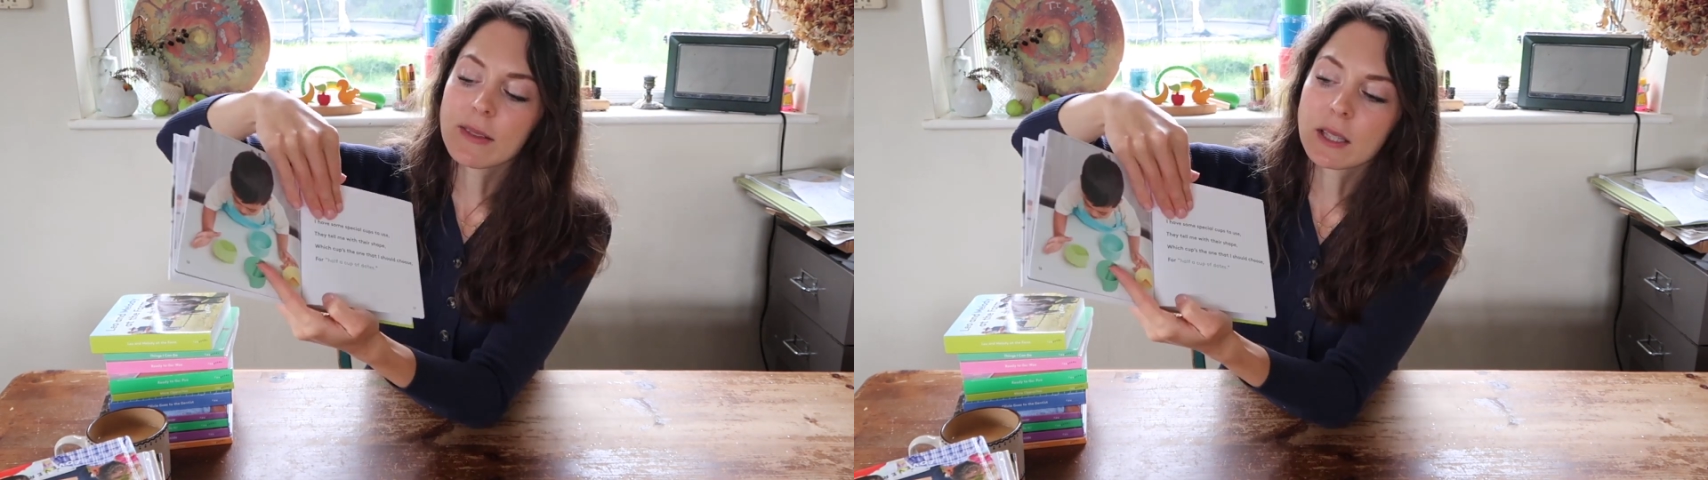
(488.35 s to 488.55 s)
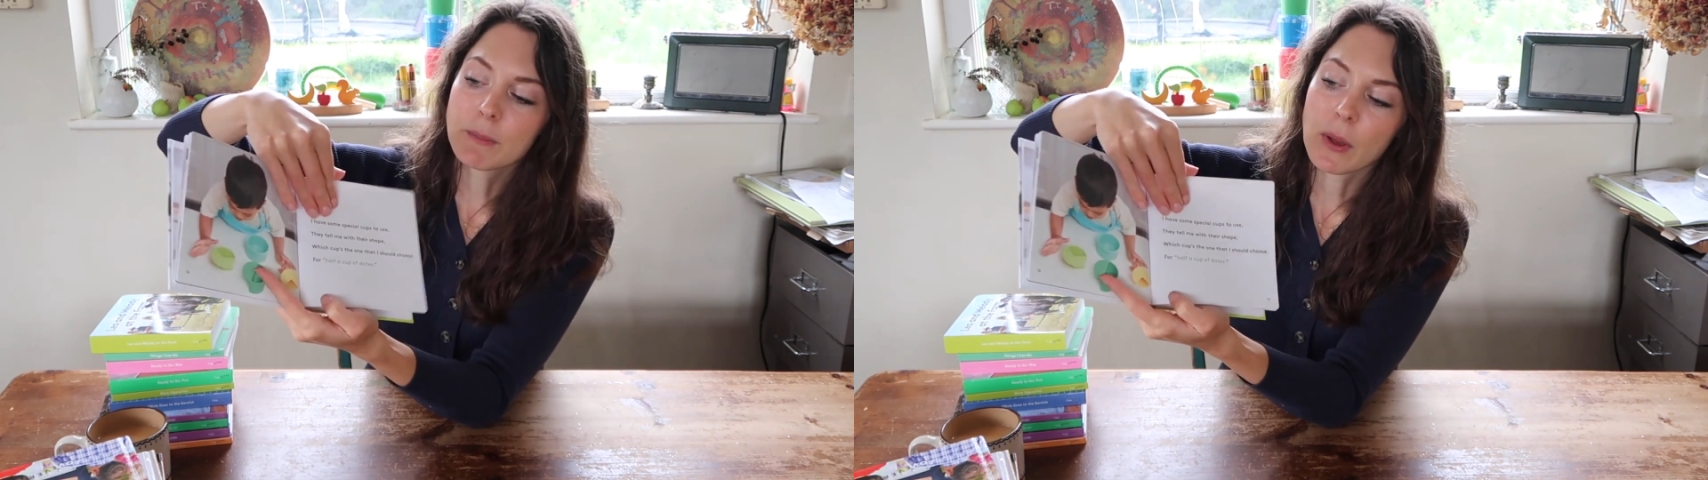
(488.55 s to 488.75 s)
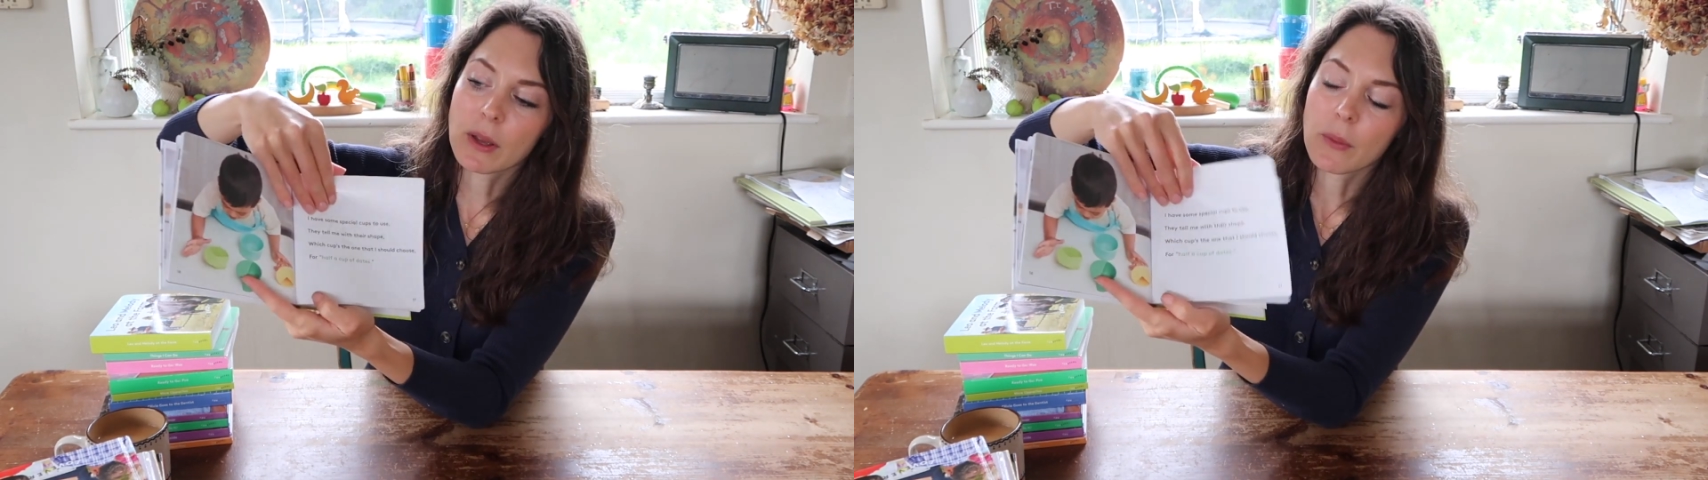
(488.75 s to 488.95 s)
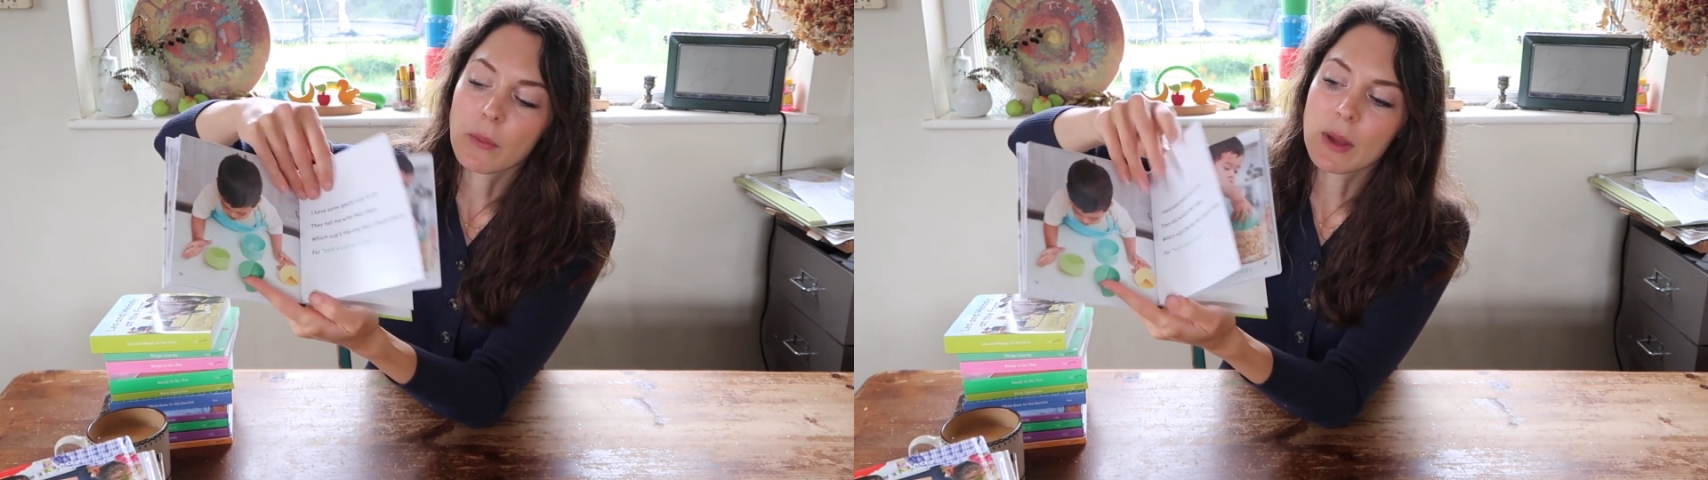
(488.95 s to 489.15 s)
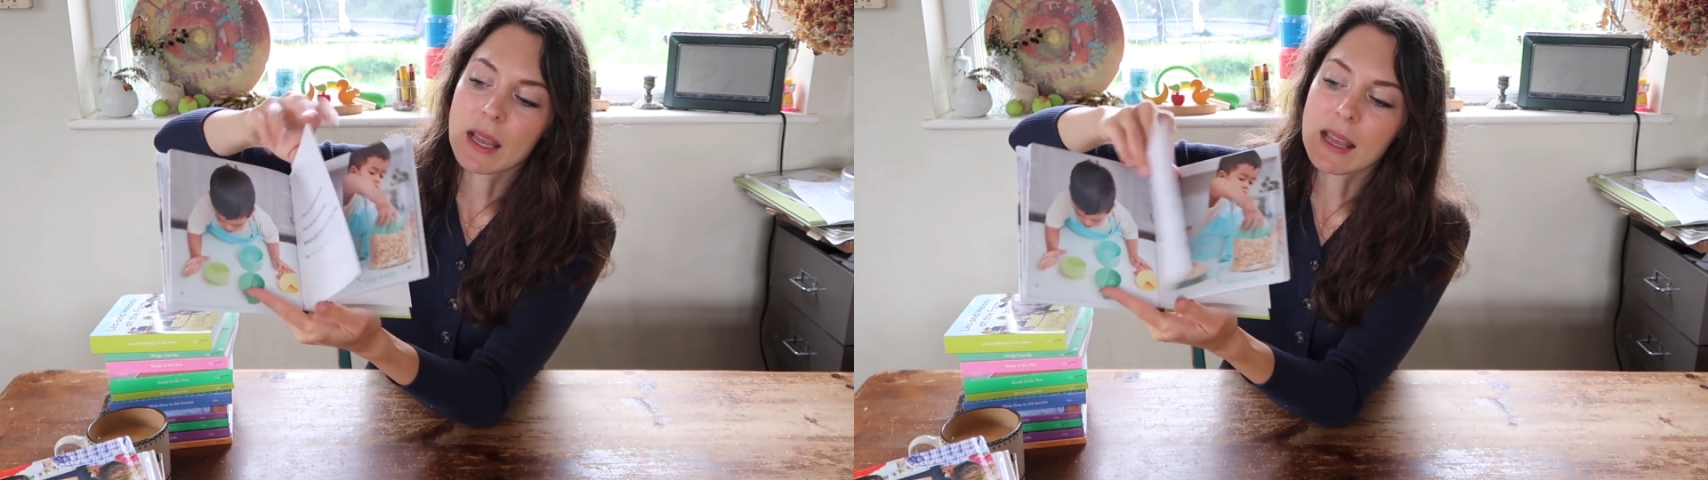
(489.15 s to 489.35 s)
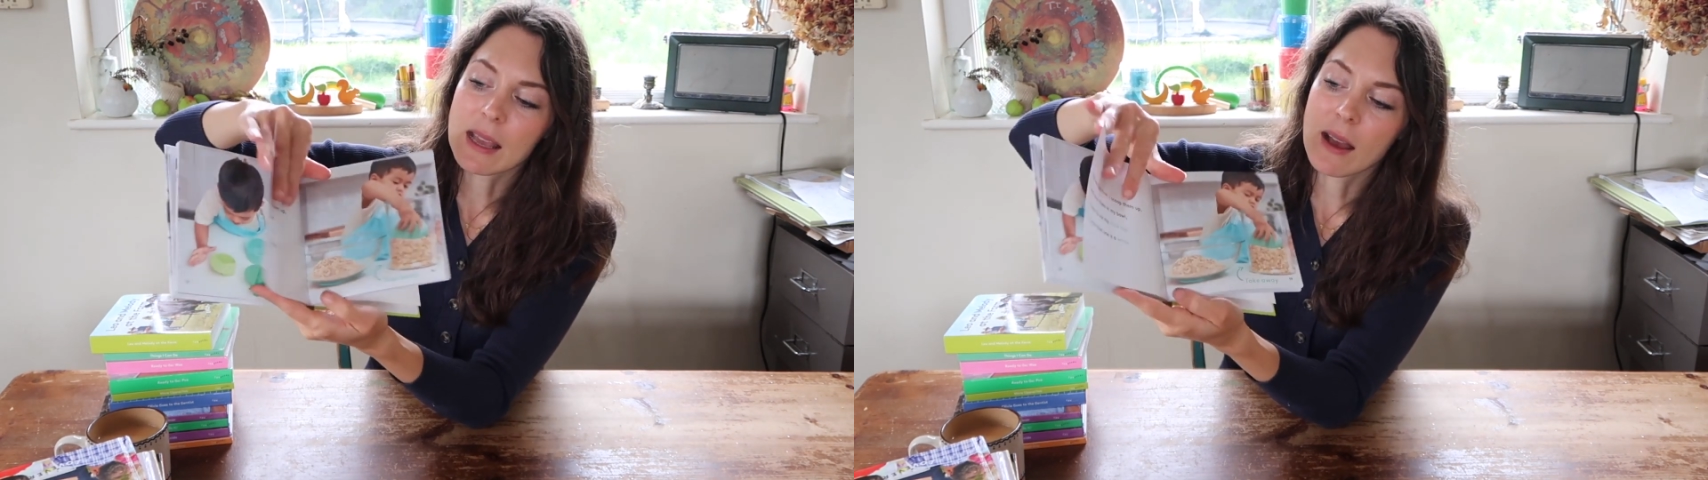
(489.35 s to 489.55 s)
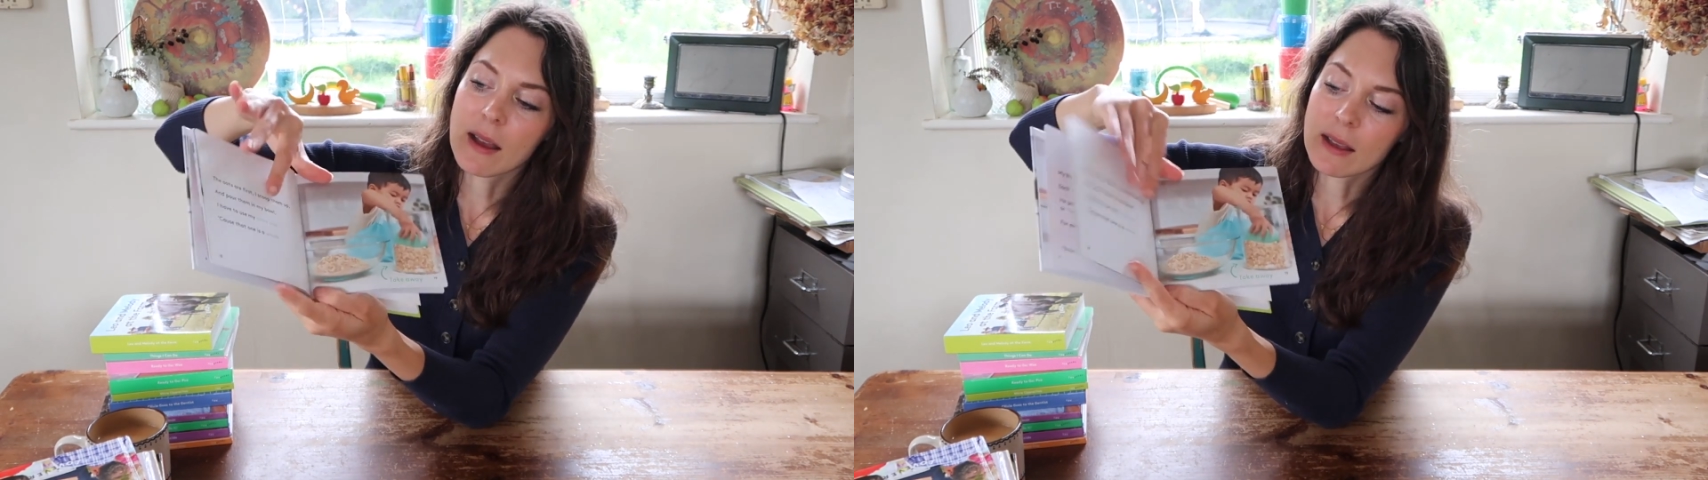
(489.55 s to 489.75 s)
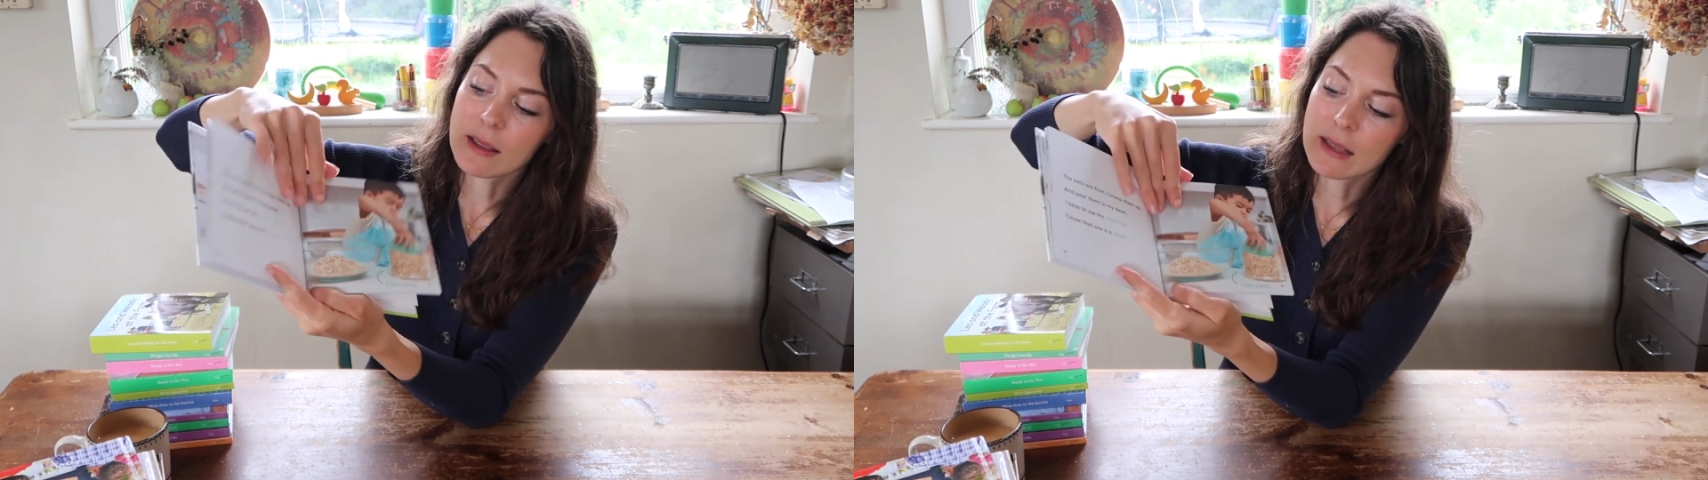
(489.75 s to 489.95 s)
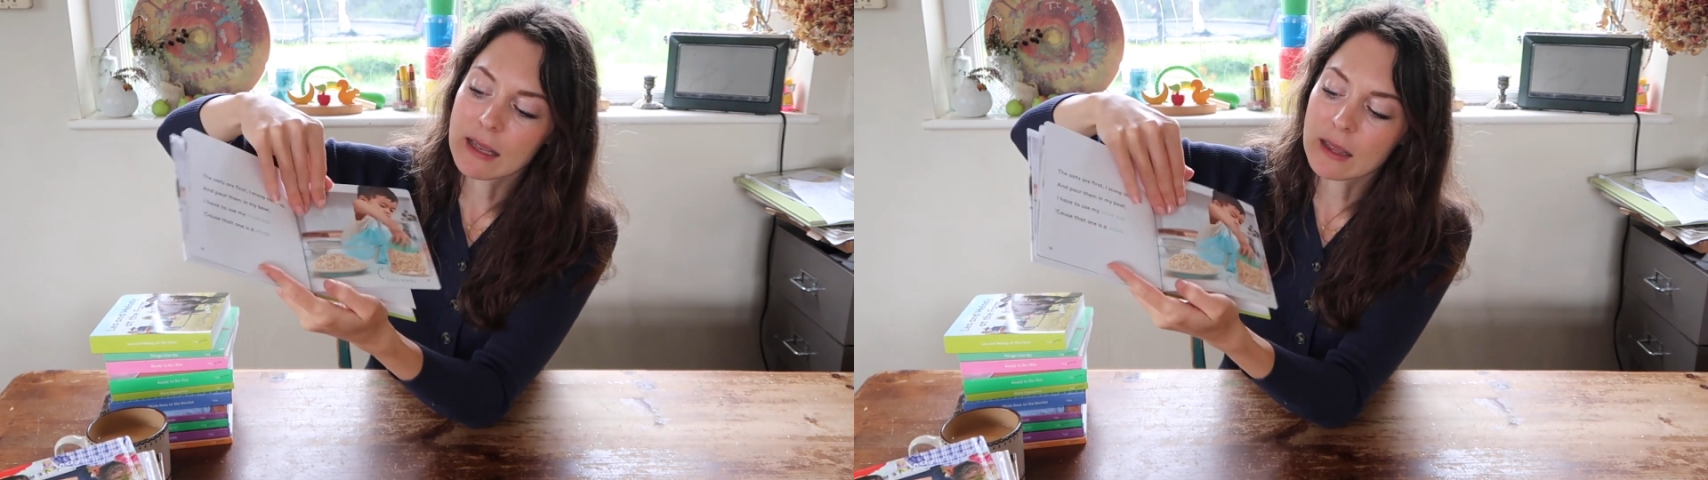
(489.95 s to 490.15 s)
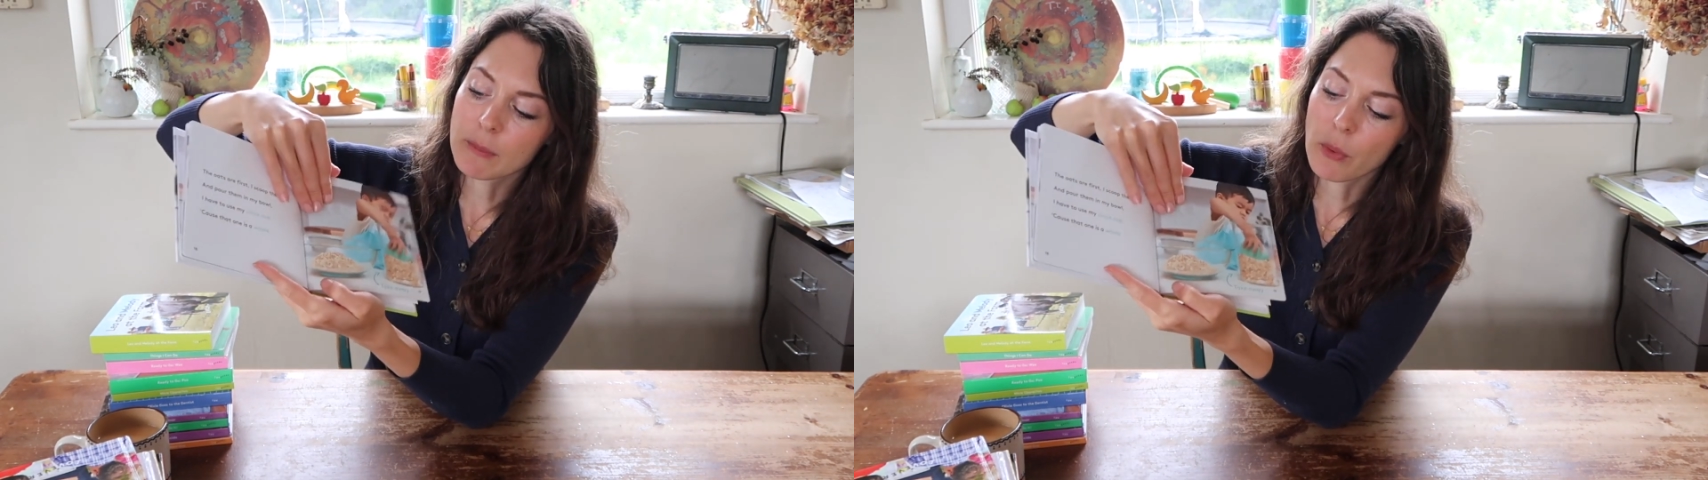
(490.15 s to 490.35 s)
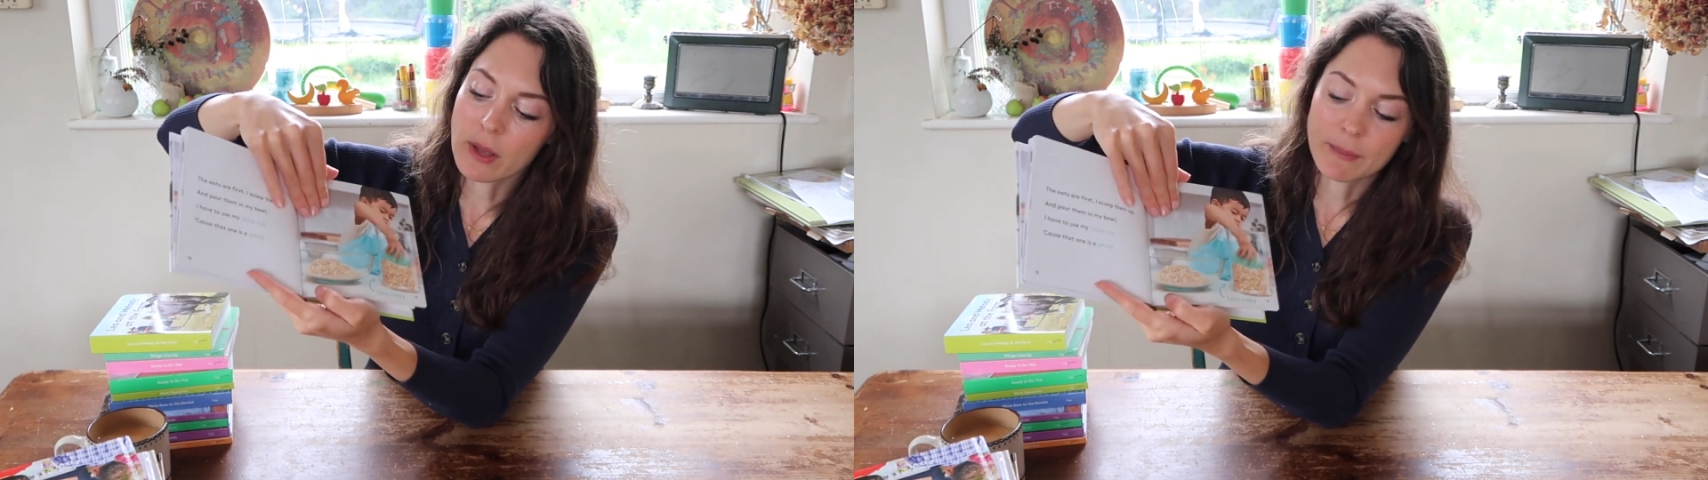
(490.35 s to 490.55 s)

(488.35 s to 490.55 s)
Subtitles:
In this book, the little boy